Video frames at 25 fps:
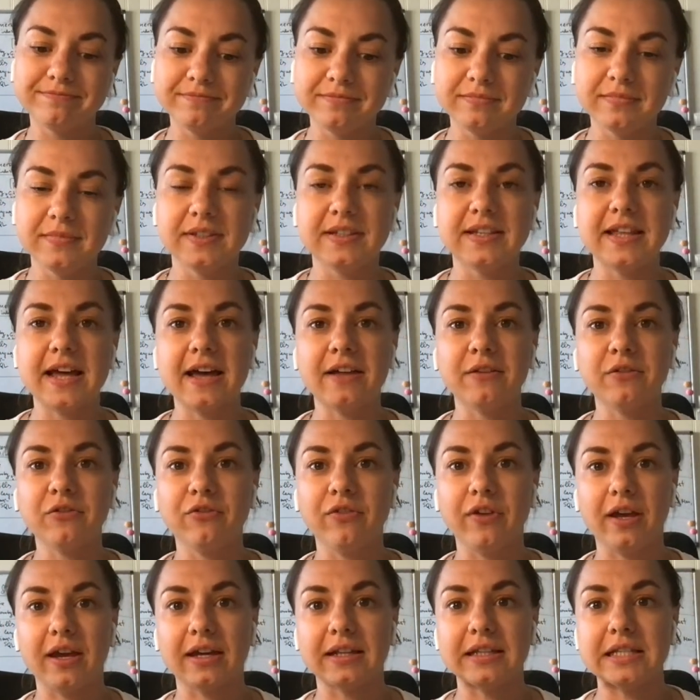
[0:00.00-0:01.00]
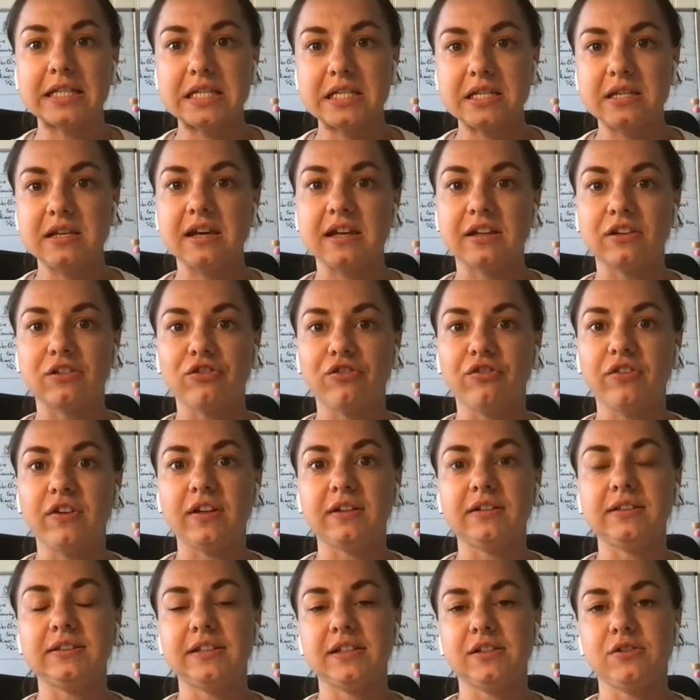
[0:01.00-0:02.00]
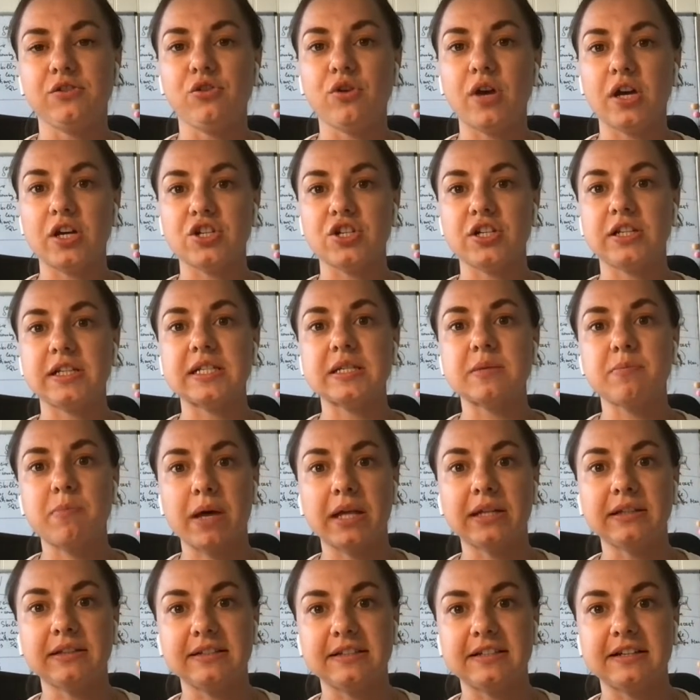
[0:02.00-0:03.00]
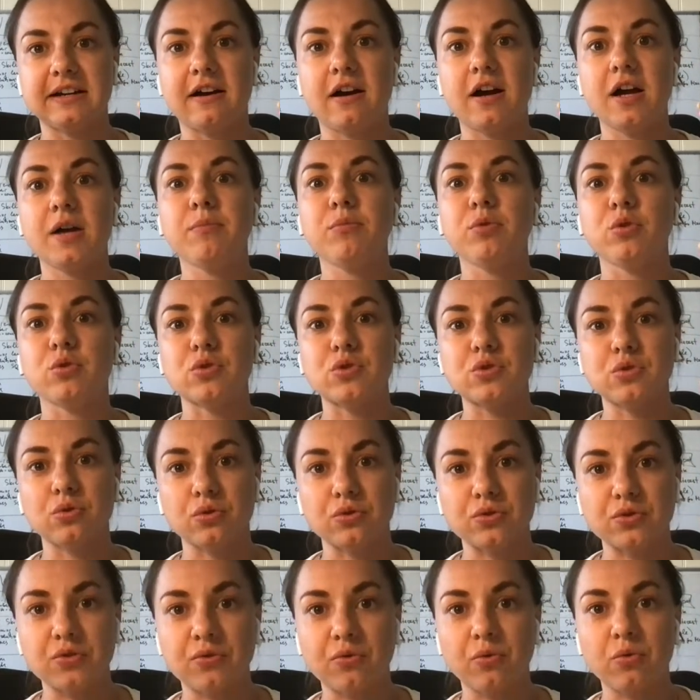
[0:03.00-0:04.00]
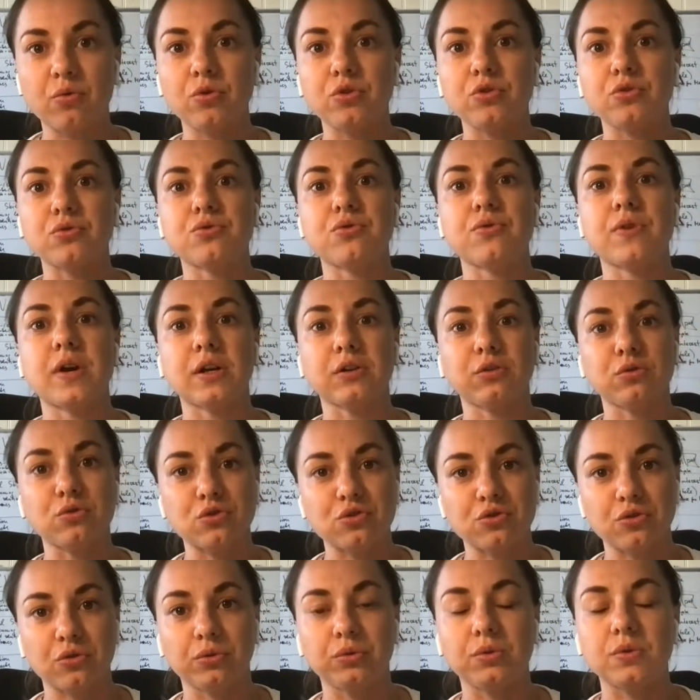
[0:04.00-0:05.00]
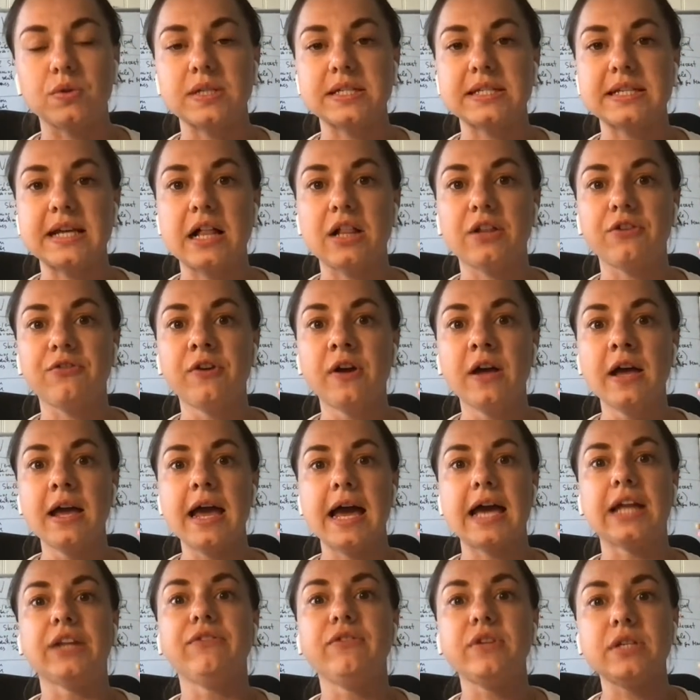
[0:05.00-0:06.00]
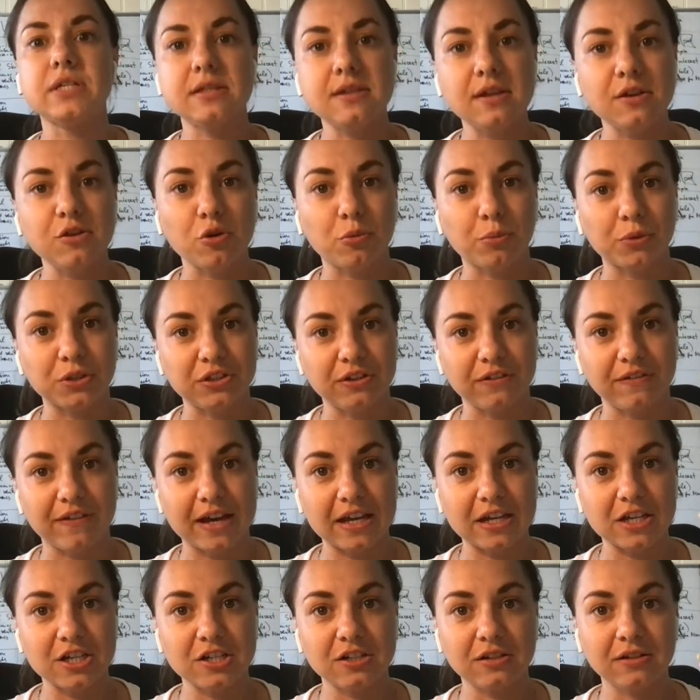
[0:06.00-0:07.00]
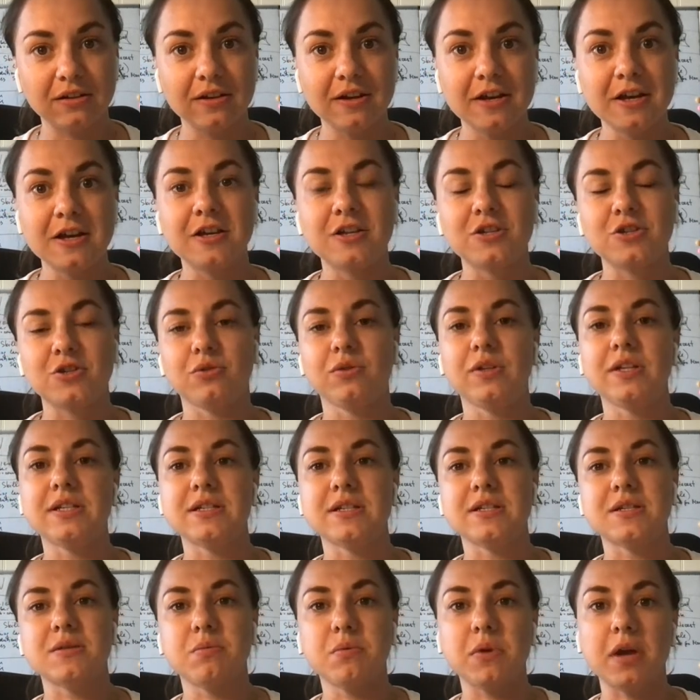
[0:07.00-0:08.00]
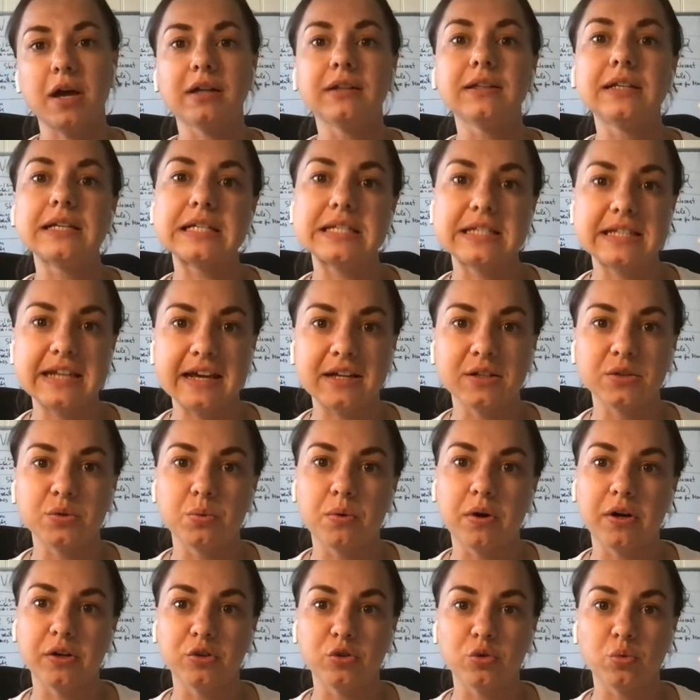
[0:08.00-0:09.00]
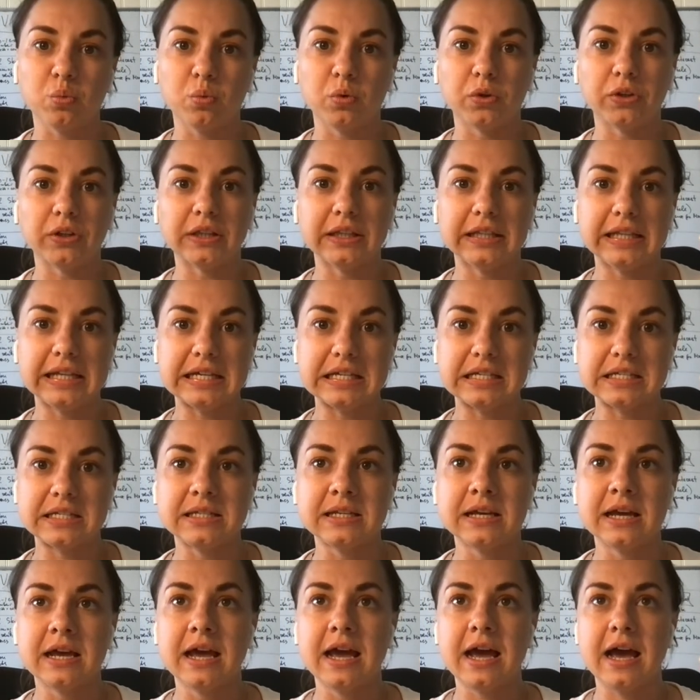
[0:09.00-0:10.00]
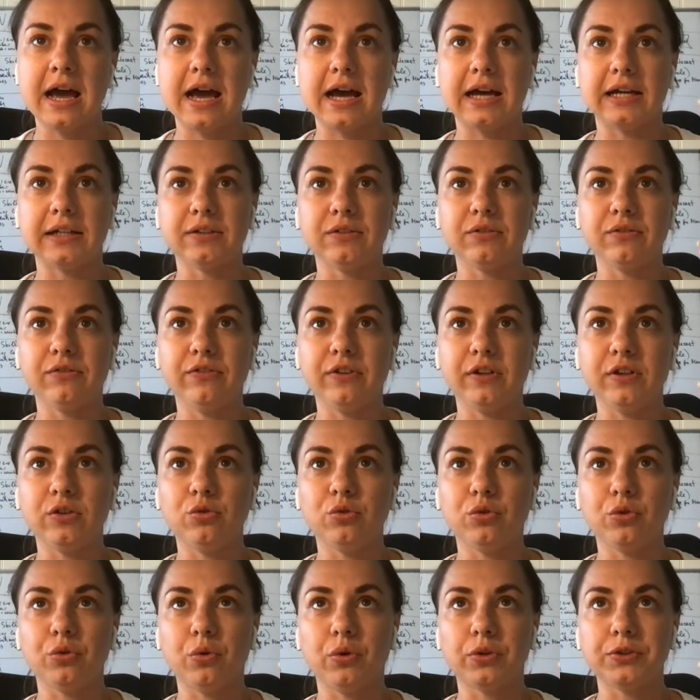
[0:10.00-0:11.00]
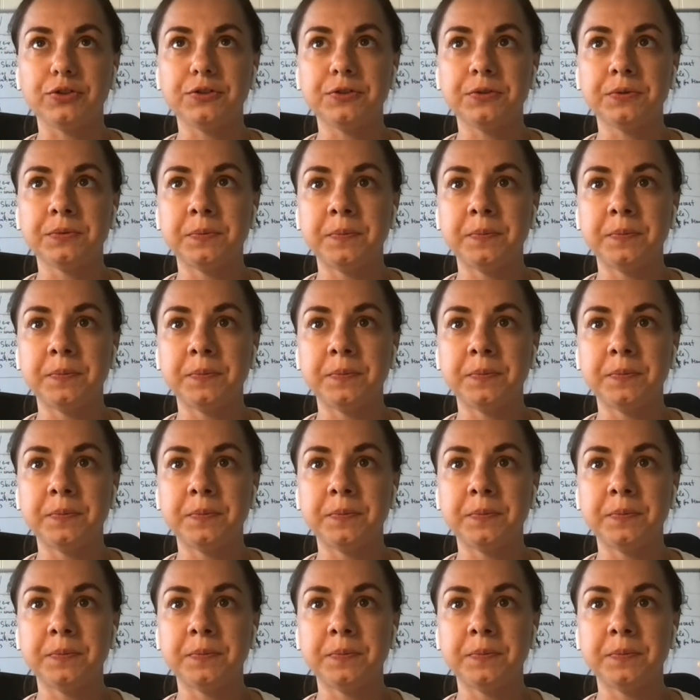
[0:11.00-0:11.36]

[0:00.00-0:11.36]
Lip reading: then we can see and feel that you actually spend the time, you thought through, you try to show yourself, and we see your motivation. So this is, we understand why you want this, and we do not